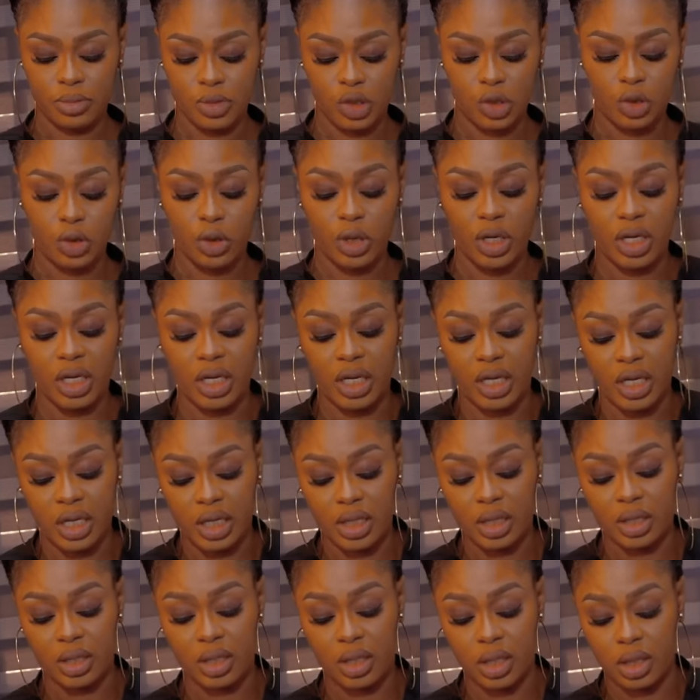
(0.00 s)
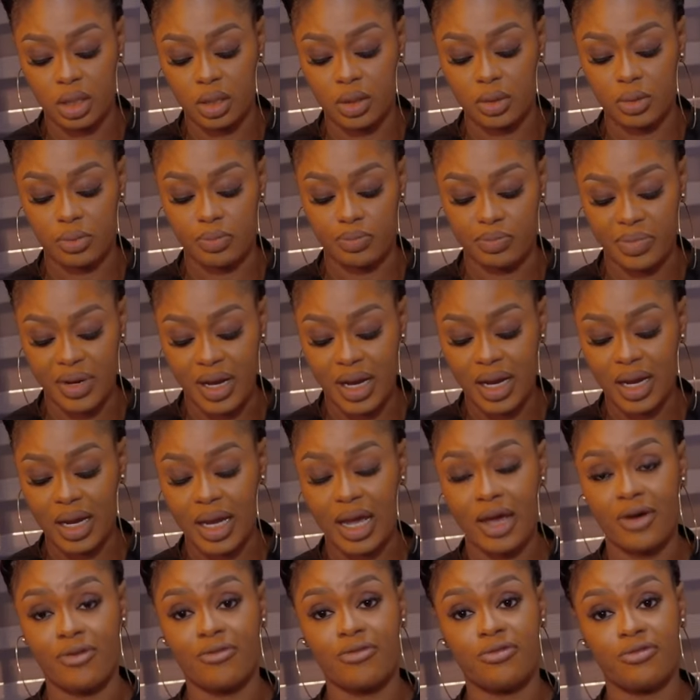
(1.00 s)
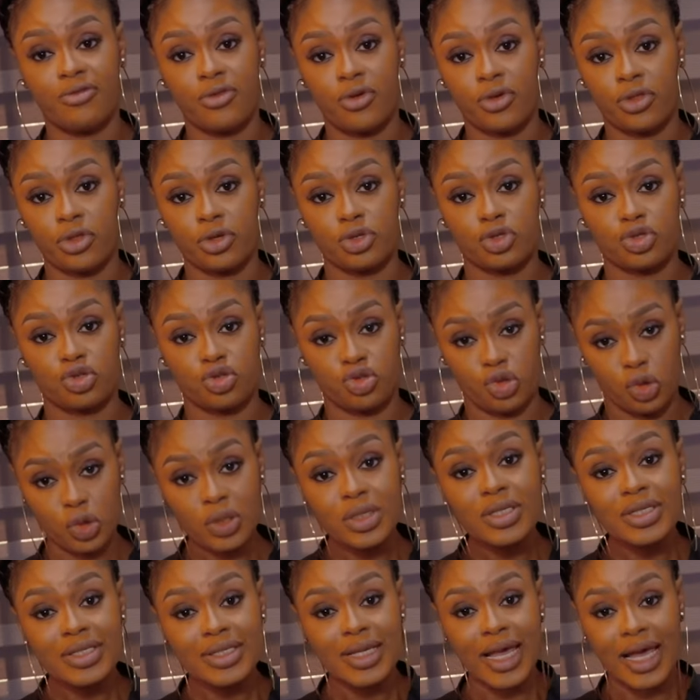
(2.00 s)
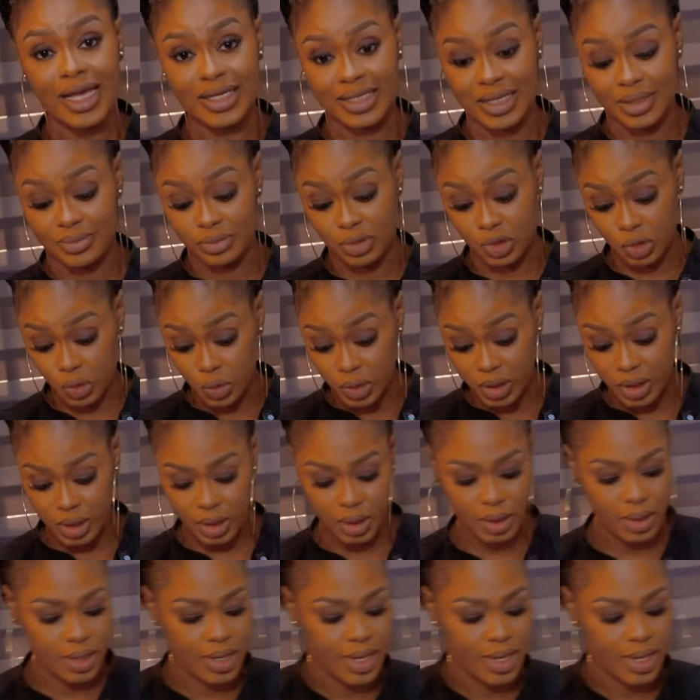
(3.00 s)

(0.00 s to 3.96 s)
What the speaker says: go in the back and forth strokes as I'm doing.